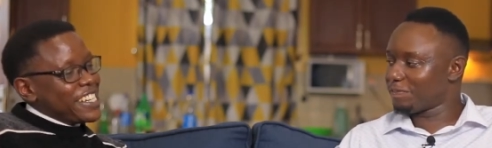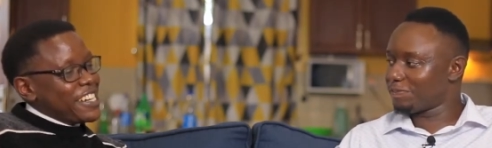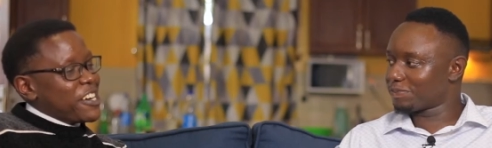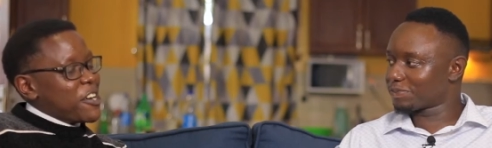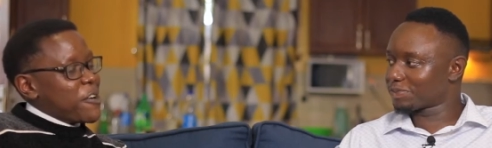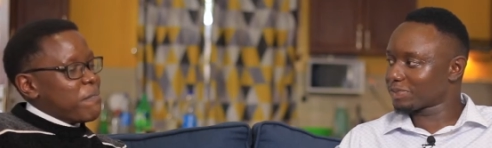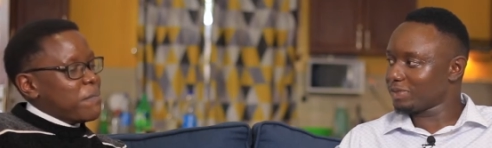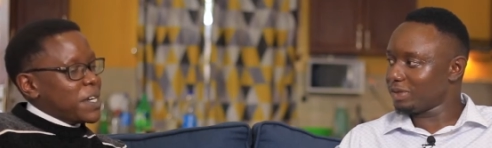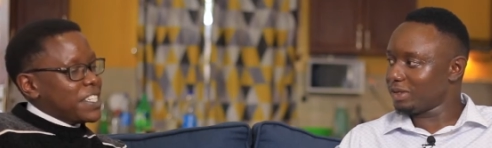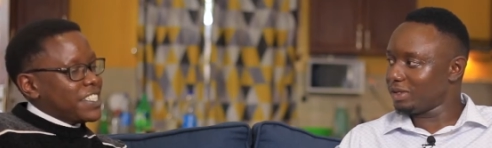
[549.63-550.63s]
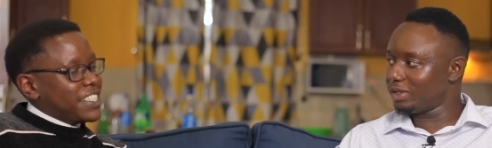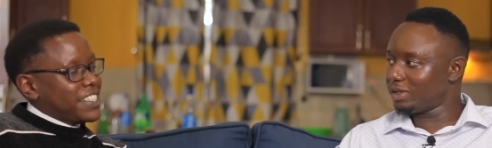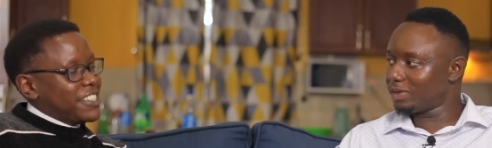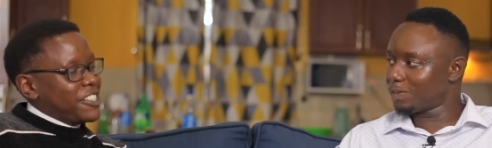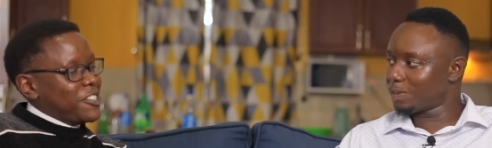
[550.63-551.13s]
Speaker 1: uh, but
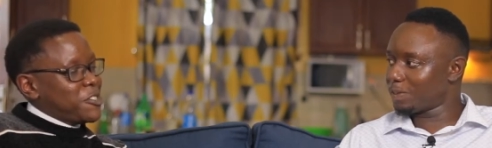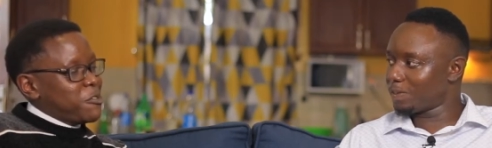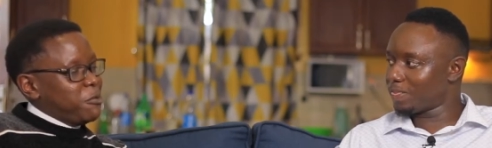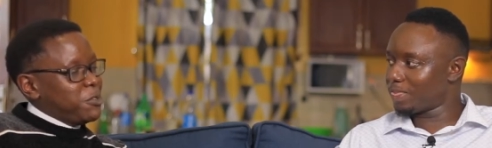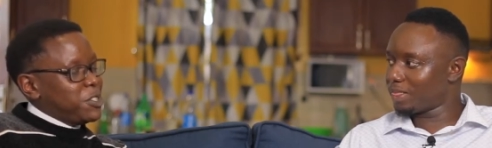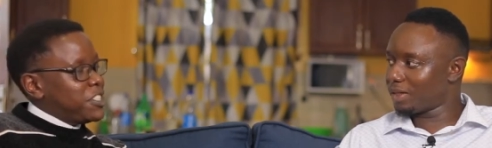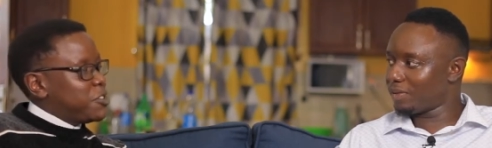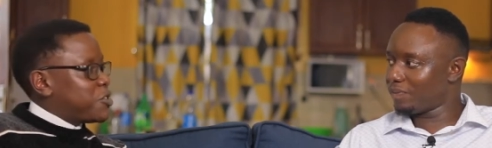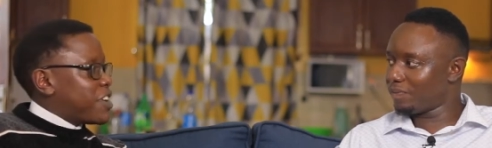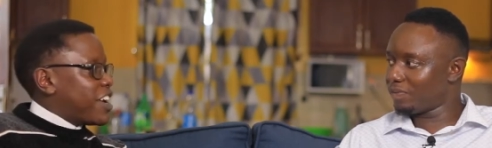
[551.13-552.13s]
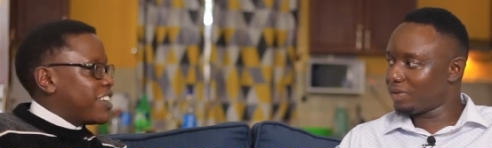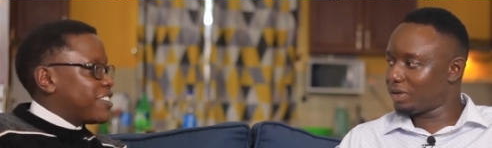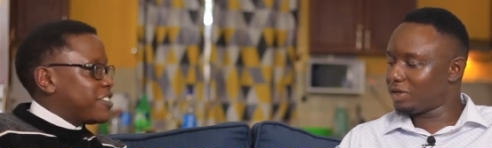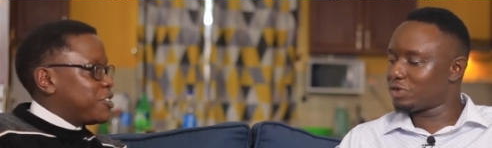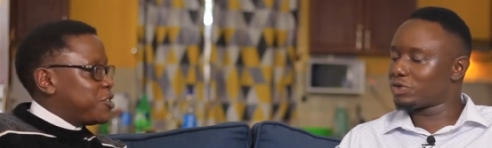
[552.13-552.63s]
you know, you still try.
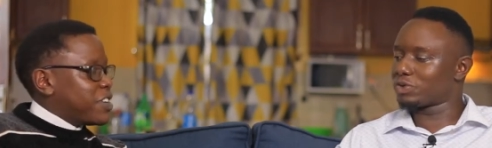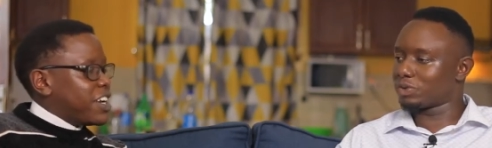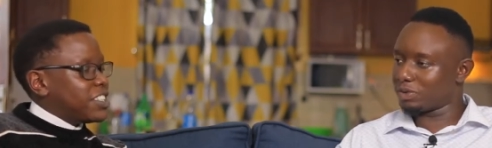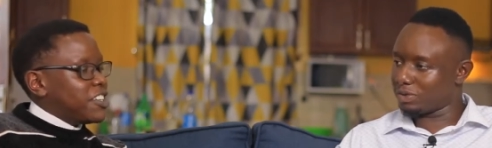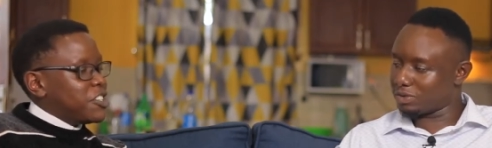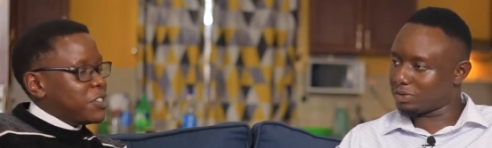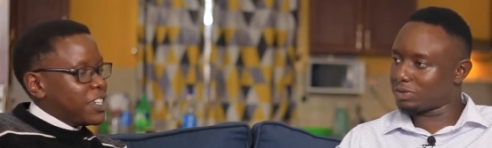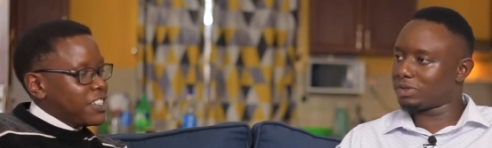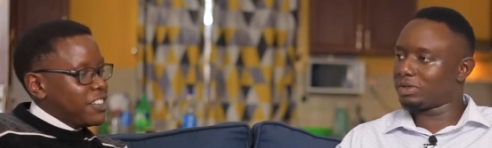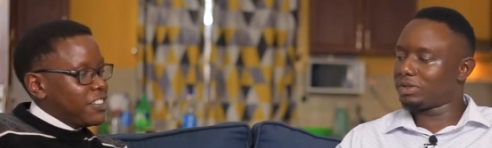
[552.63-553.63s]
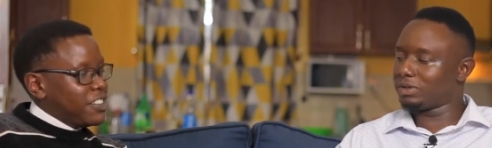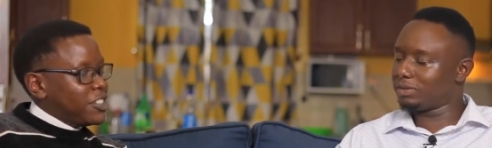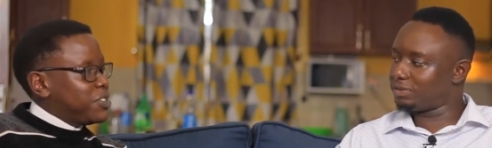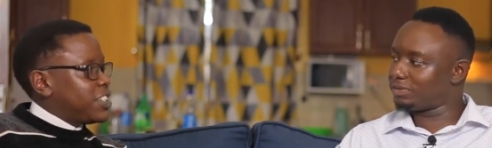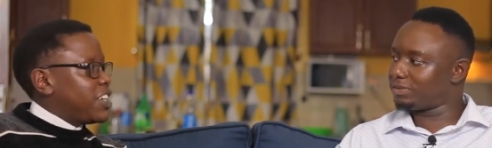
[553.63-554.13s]
You try as hard you can,
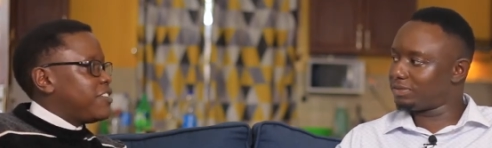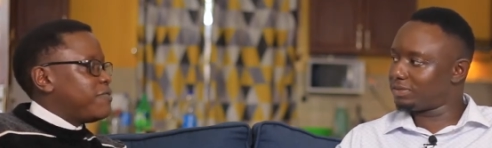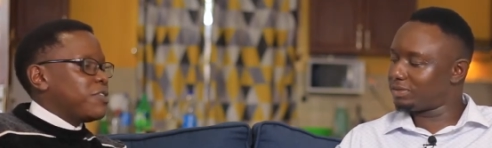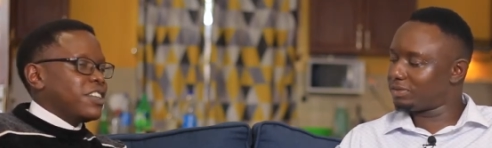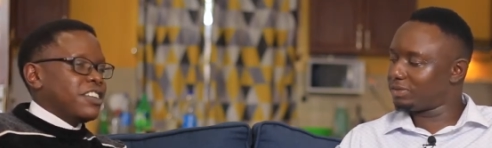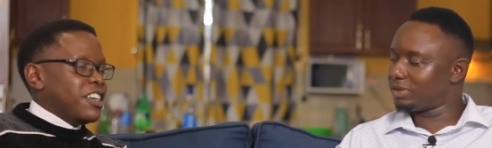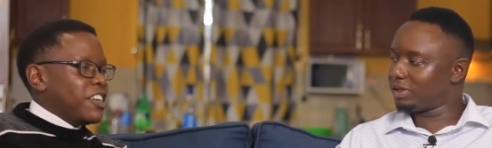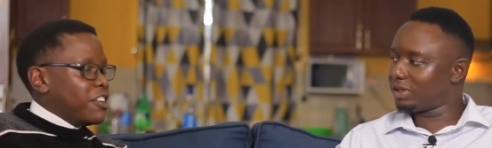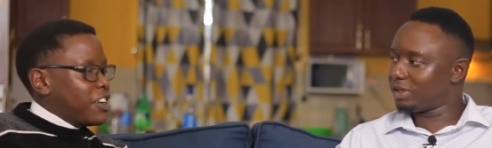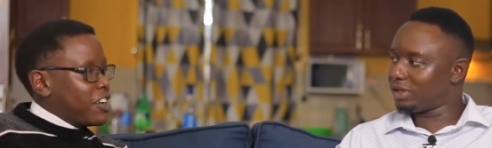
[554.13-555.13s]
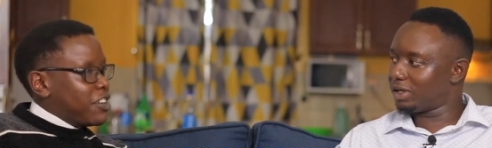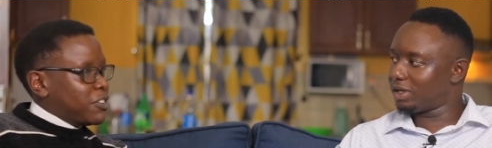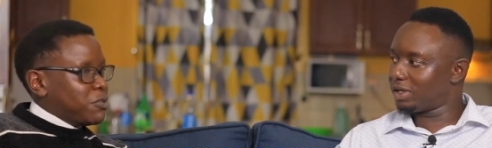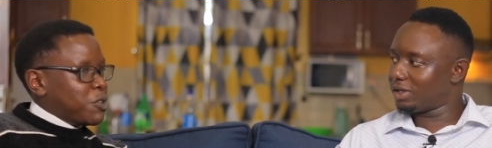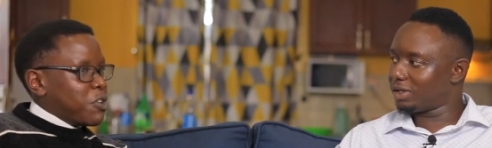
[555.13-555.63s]
like you mm. said uh,
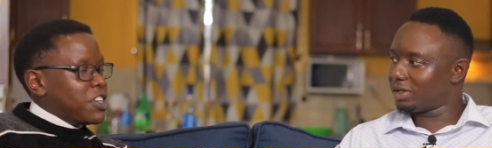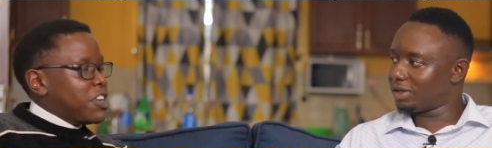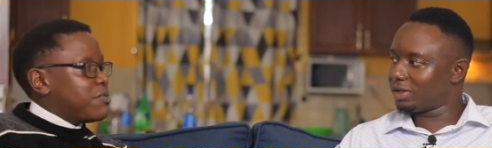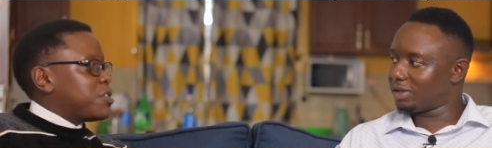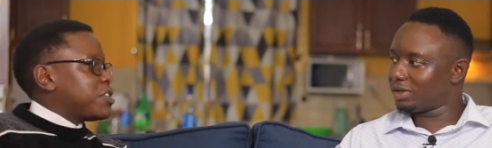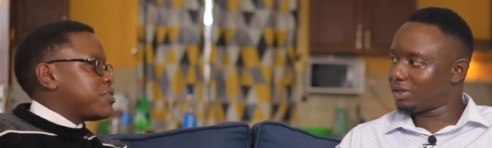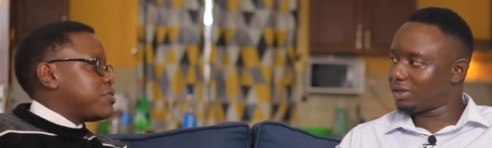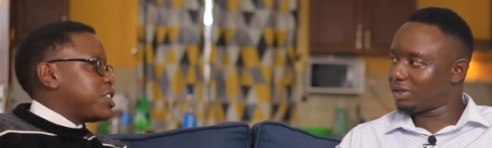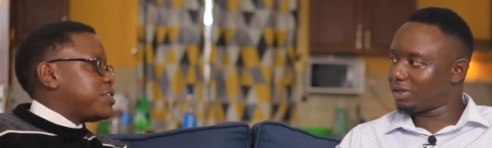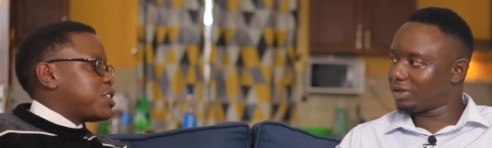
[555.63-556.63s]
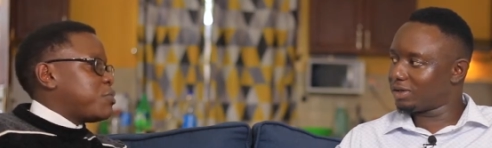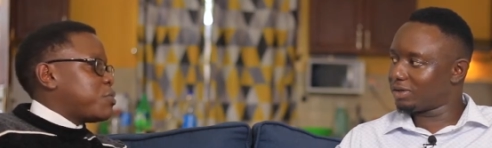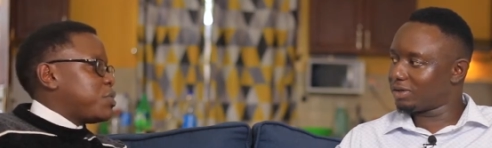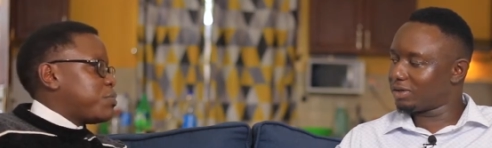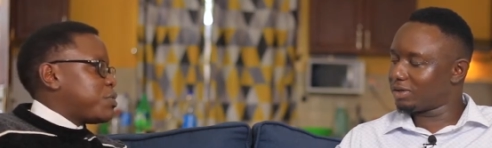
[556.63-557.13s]
God never gives up
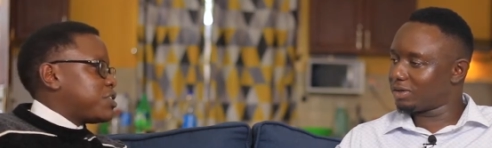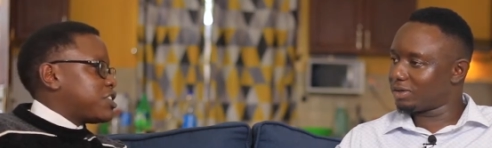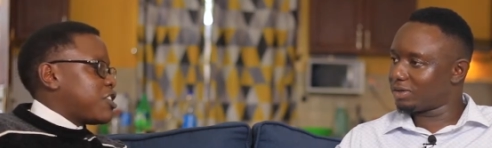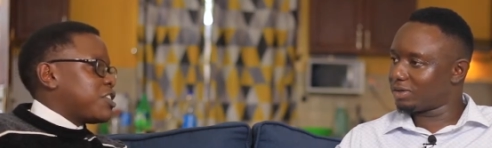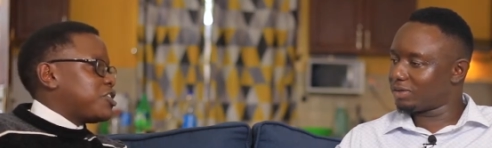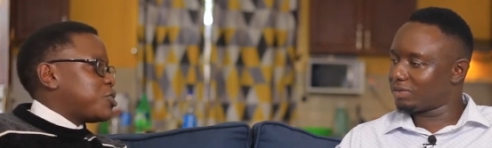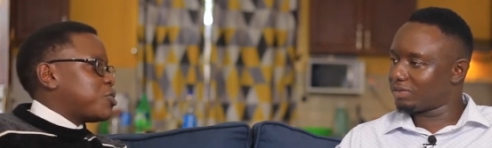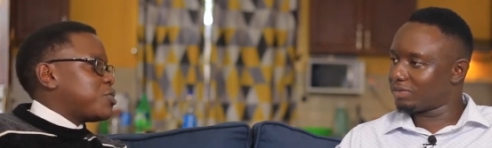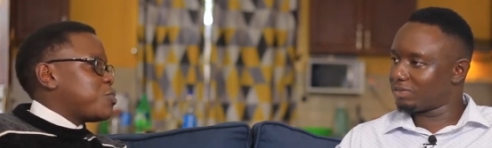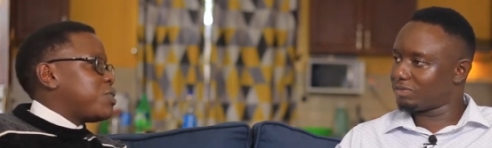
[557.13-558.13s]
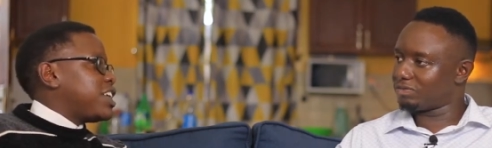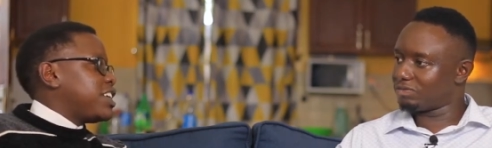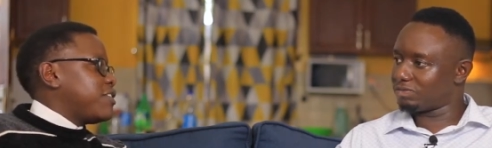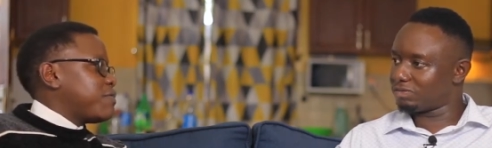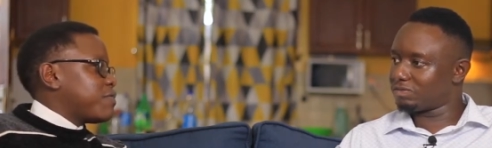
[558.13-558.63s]
on people as long as you're
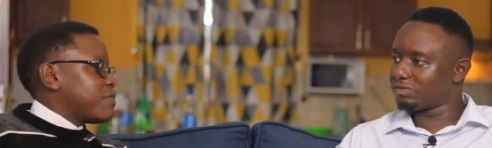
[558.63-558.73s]
willing